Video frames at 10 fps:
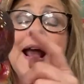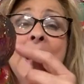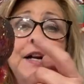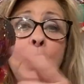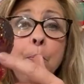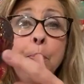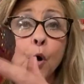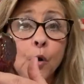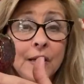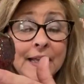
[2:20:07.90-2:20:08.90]
had a
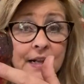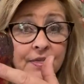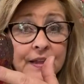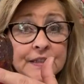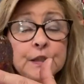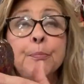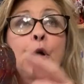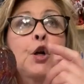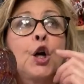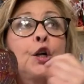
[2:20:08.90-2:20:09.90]
bowl like this,
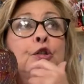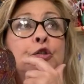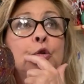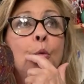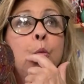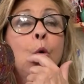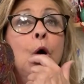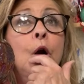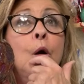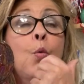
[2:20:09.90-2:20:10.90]
but hers
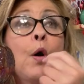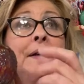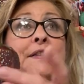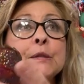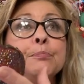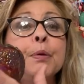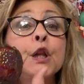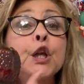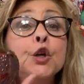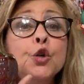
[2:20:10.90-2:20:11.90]
were, was
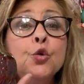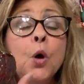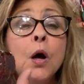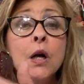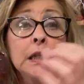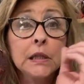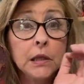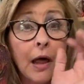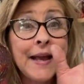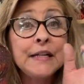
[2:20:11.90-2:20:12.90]
blue,
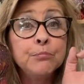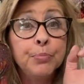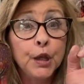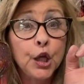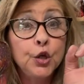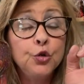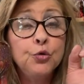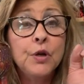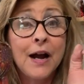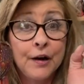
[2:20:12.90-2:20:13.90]
light
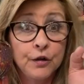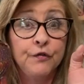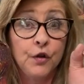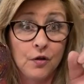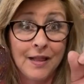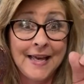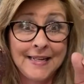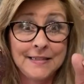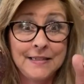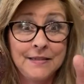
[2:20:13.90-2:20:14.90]
blue carnival
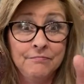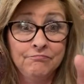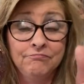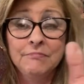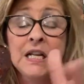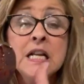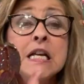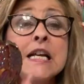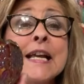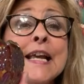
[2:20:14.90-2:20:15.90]
glass.
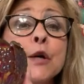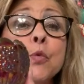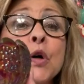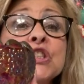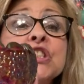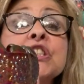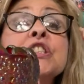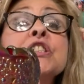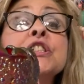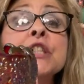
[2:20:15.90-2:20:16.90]
It was
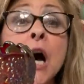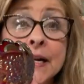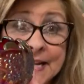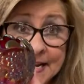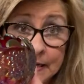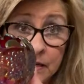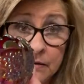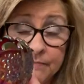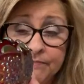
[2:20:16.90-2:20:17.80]
stunning.